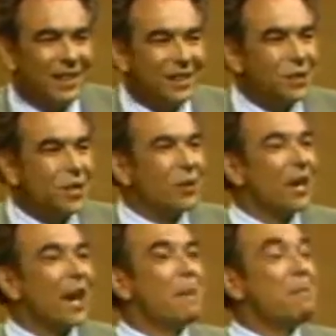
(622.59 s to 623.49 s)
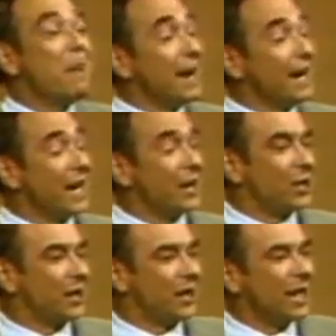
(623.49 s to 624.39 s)
So that a
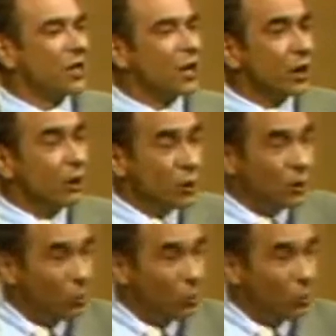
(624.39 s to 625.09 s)
benediction is a good